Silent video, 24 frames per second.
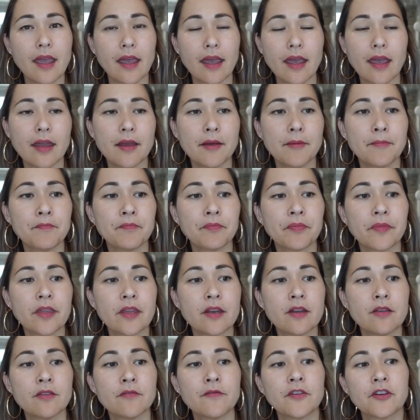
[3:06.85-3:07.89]
And
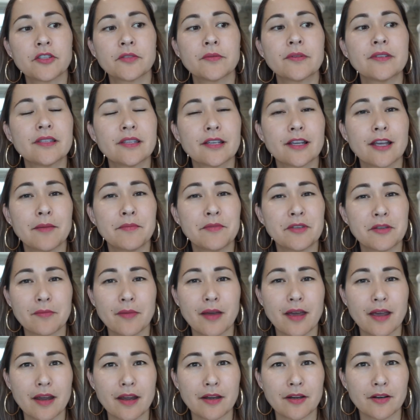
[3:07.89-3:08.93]
the first ones that come to
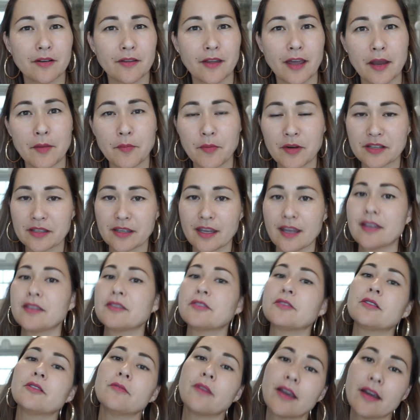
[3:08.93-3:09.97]
mind are like breast
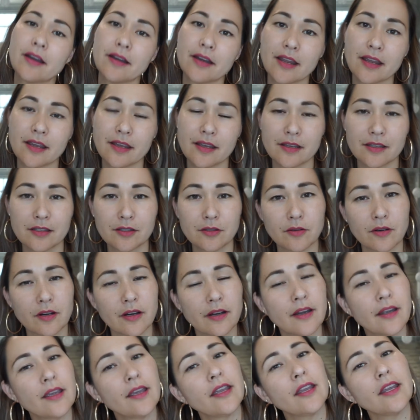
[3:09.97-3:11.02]
cancer awareness,
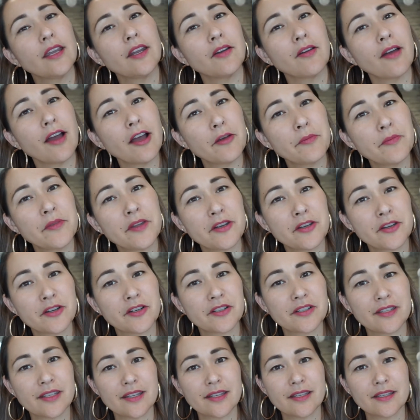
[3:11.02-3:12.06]
or help the
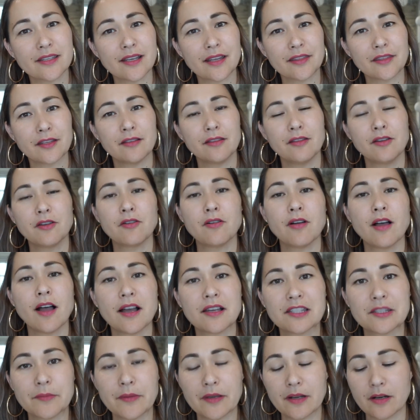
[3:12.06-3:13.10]
nurses at the local
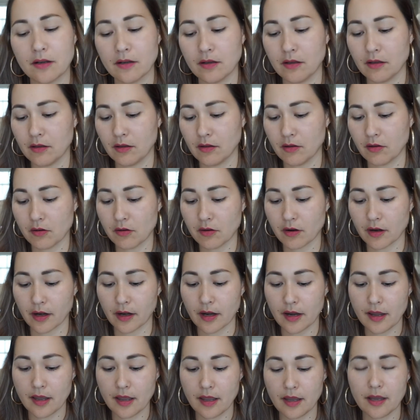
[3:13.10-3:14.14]
hospital,
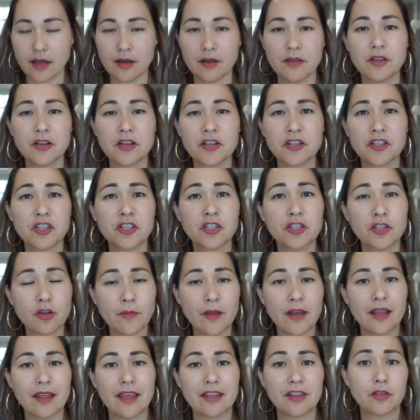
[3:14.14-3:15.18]
or there are so
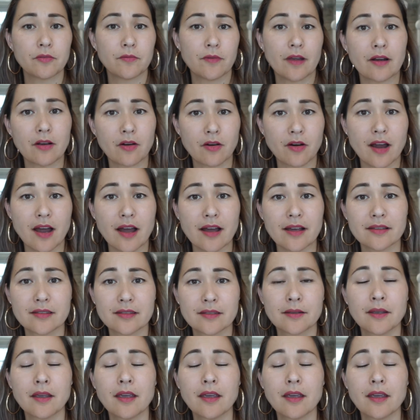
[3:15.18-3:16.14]
many, like the Red Cross.